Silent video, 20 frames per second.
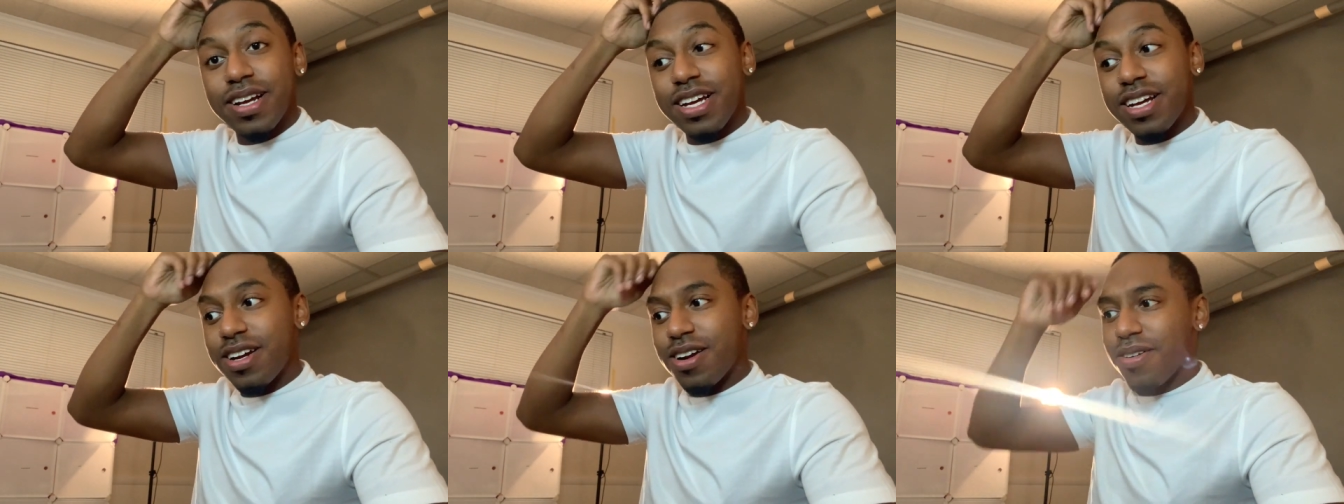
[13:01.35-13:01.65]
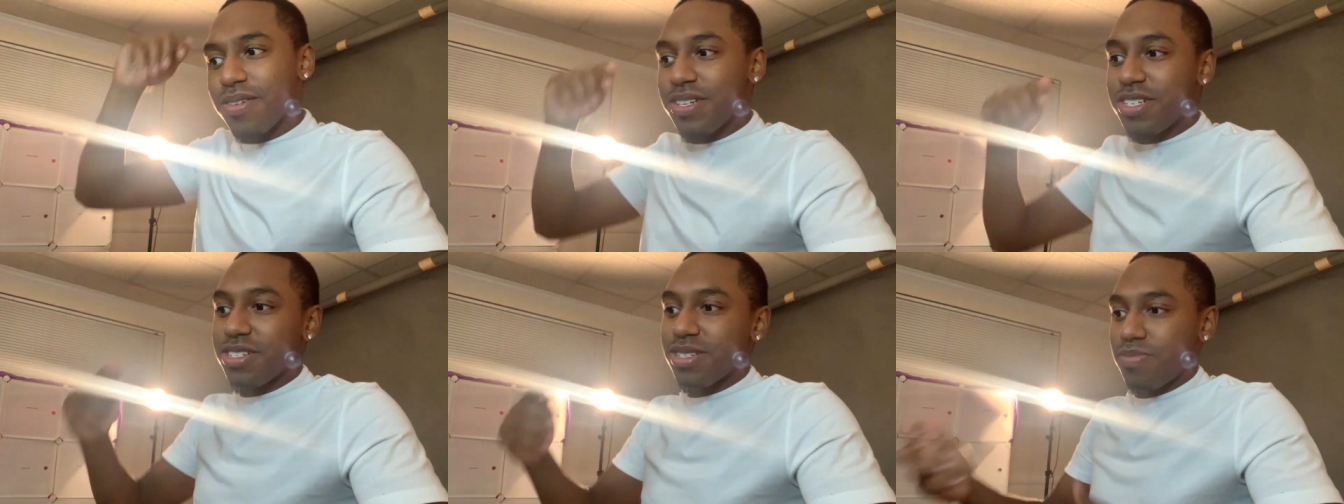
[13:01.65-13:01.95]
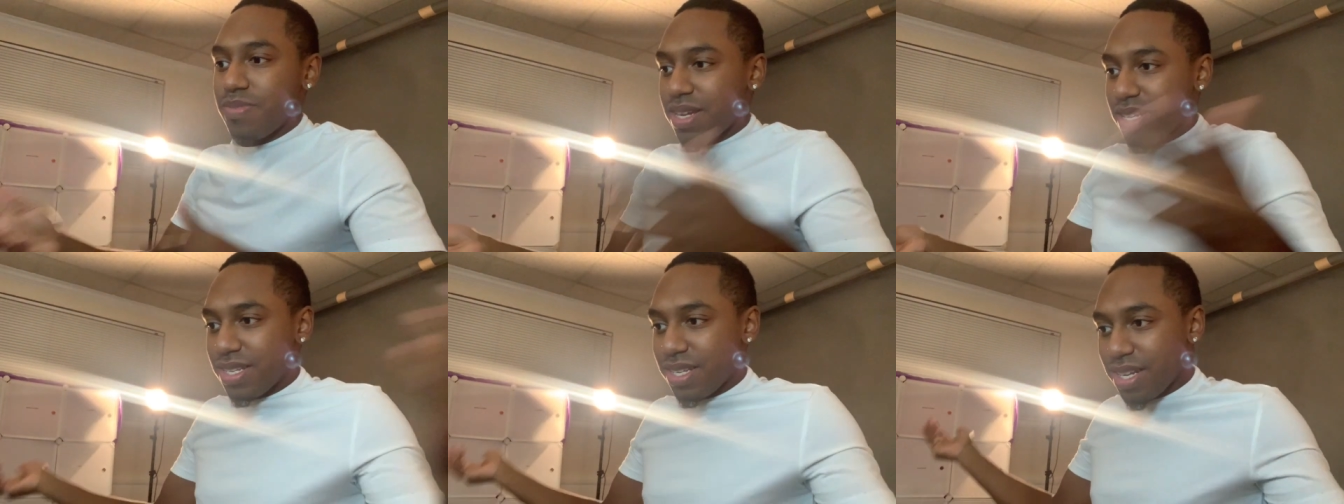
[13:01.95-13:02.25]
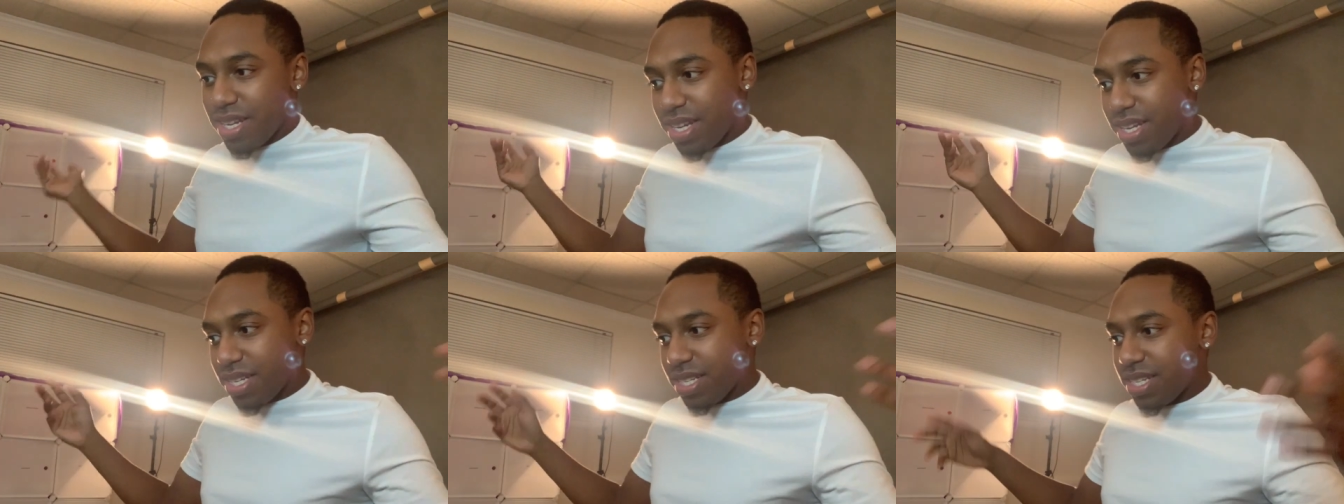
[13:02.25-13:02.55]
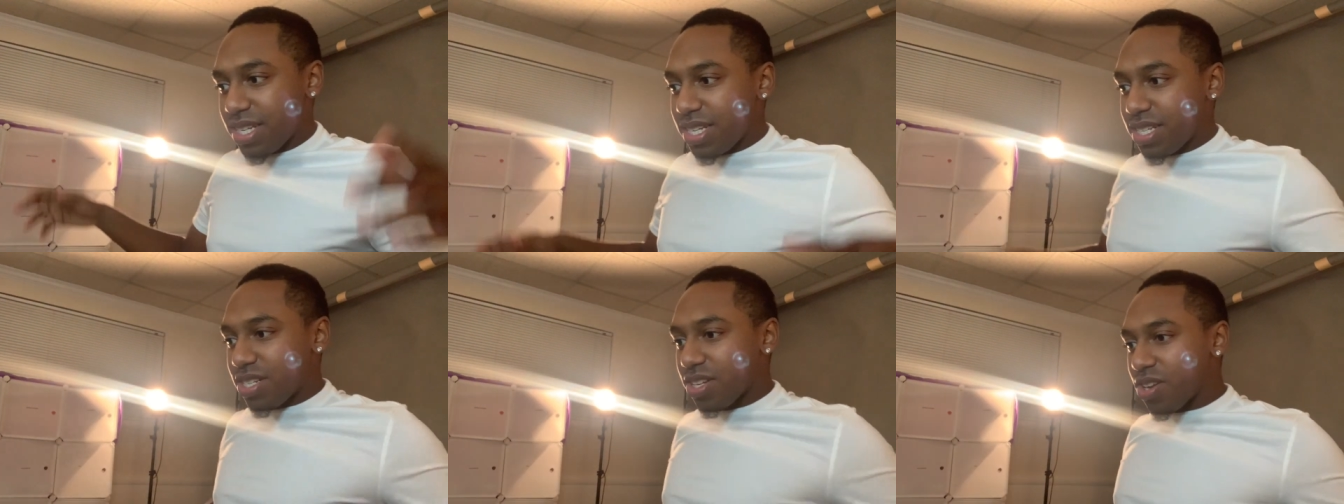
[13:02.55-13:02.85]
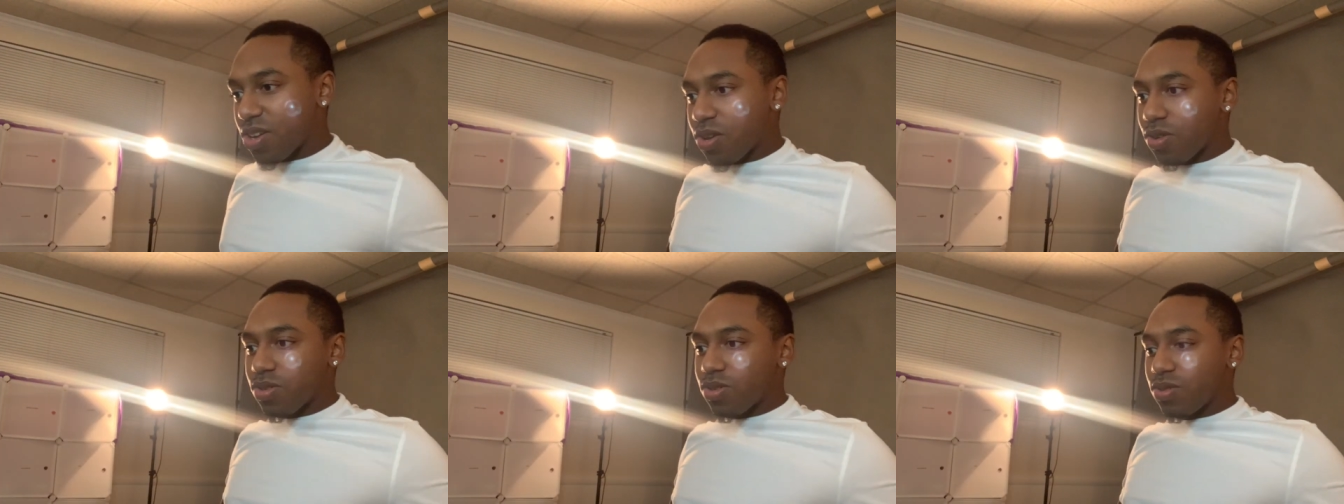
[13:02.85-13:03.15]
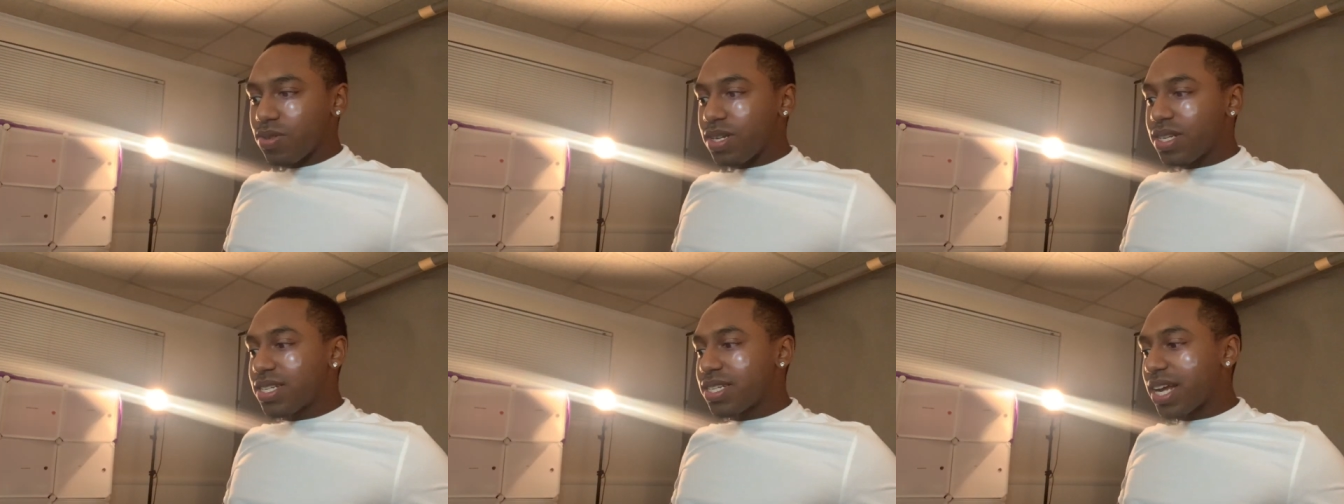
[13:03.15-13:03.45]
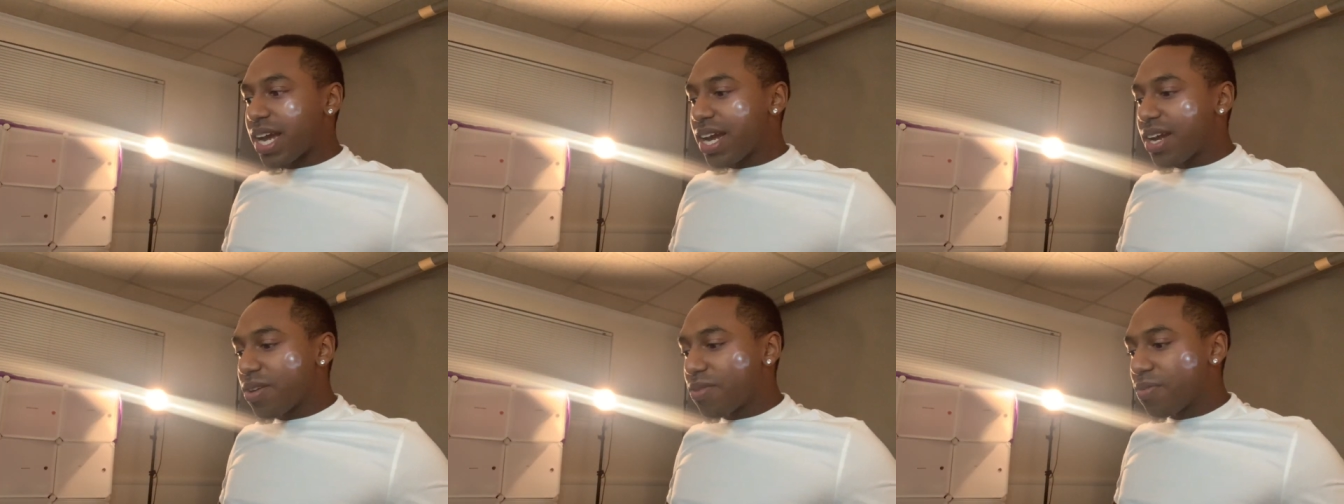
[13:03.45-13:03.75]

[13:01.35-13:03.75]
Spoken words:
You know, it just makes it easy to go through the site or